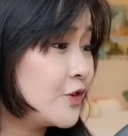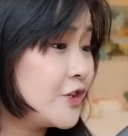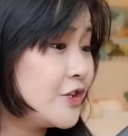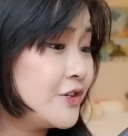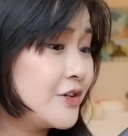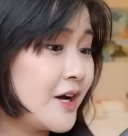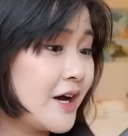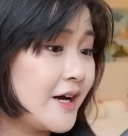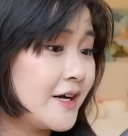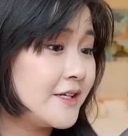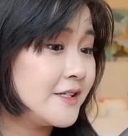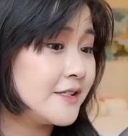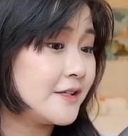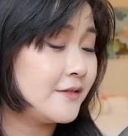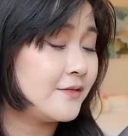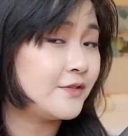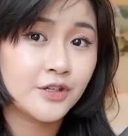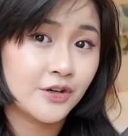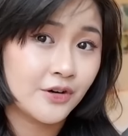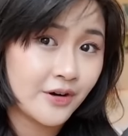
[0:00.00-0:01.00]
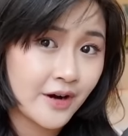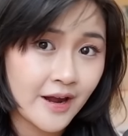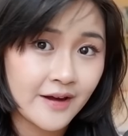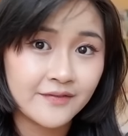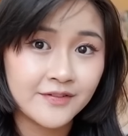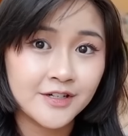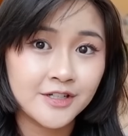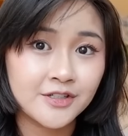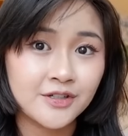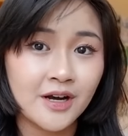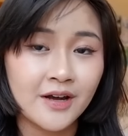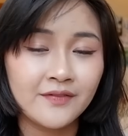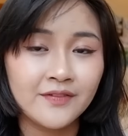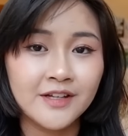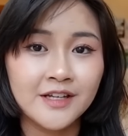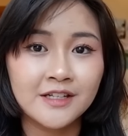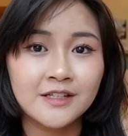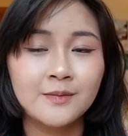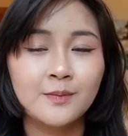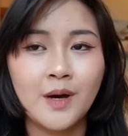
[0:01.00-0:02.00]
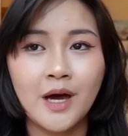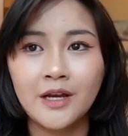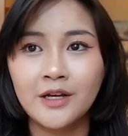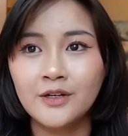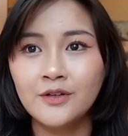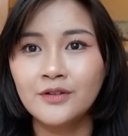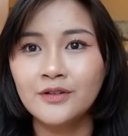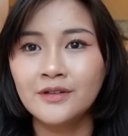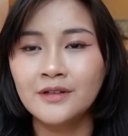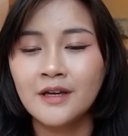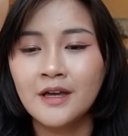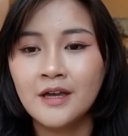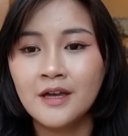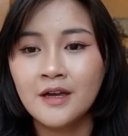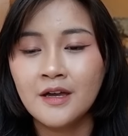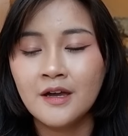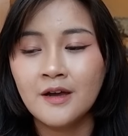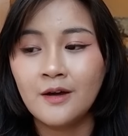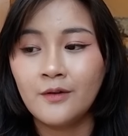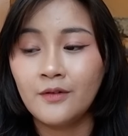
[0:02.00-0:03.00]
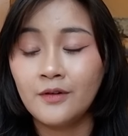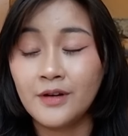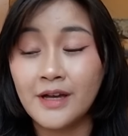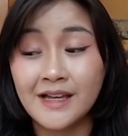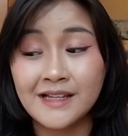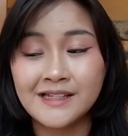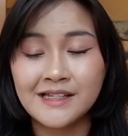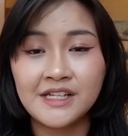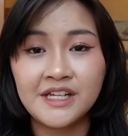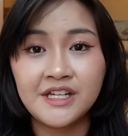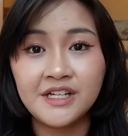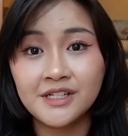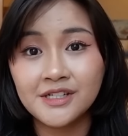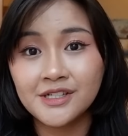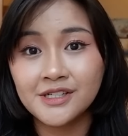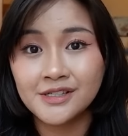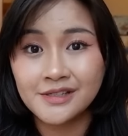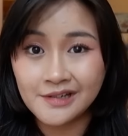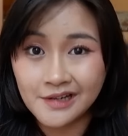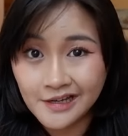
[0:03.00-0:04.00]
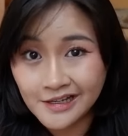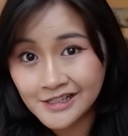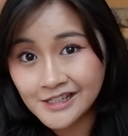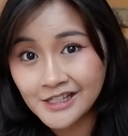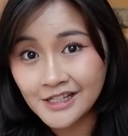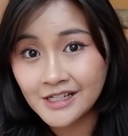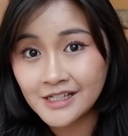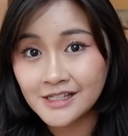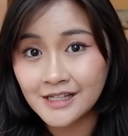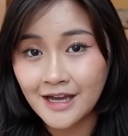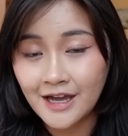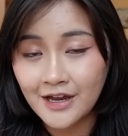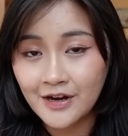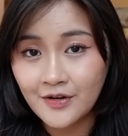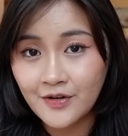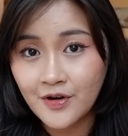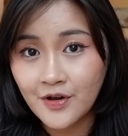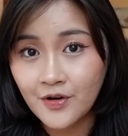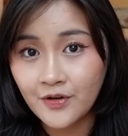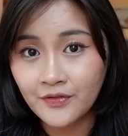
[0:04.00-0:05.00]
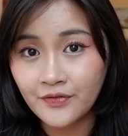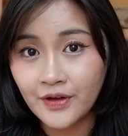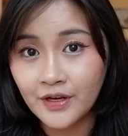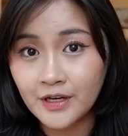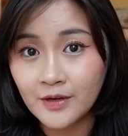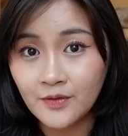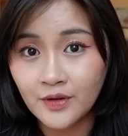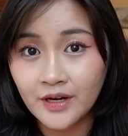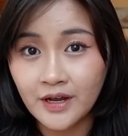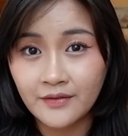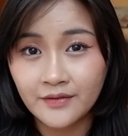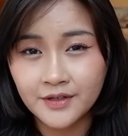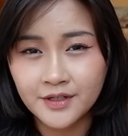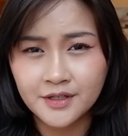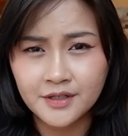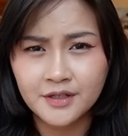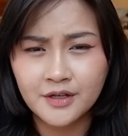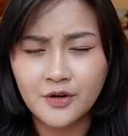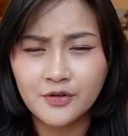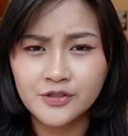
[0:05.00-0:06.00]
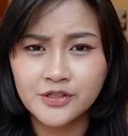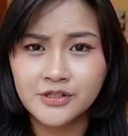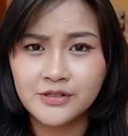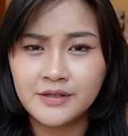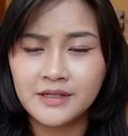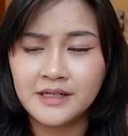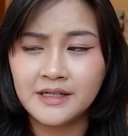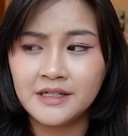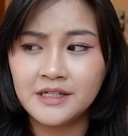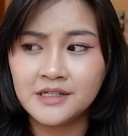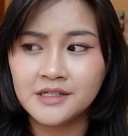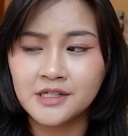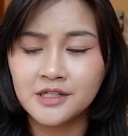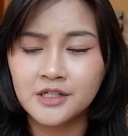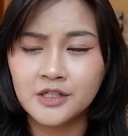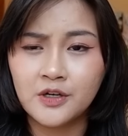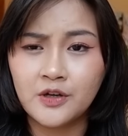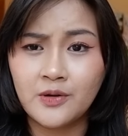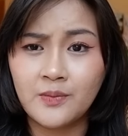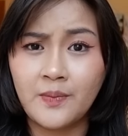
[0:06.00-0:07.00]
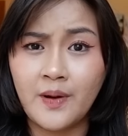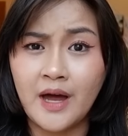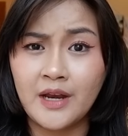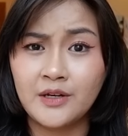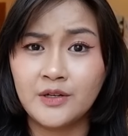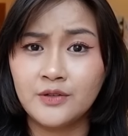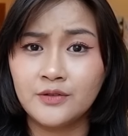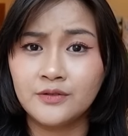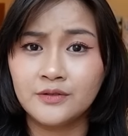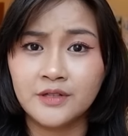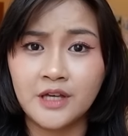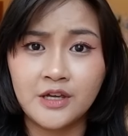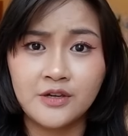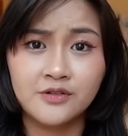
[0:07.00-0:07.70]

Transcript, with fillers: for you guys if you're ever traveling to bandung as niche as it is i don't know if anyone ever goes to indonesia to go to bandung they